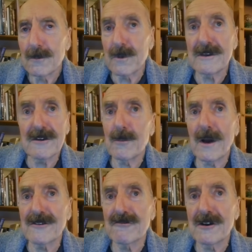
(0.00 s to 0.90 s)
Windy
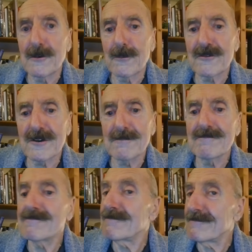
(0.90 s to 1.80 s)
weather in autumn?
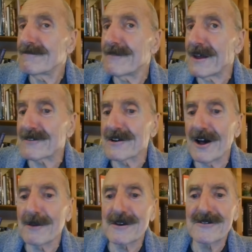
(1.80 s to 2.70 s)
That's
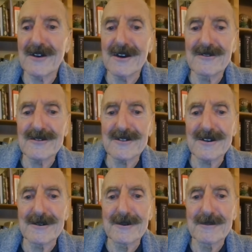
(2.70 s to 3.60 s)
climate change
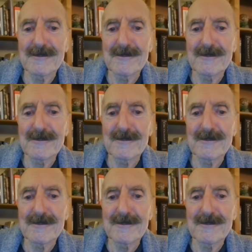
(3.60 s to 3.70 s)
too.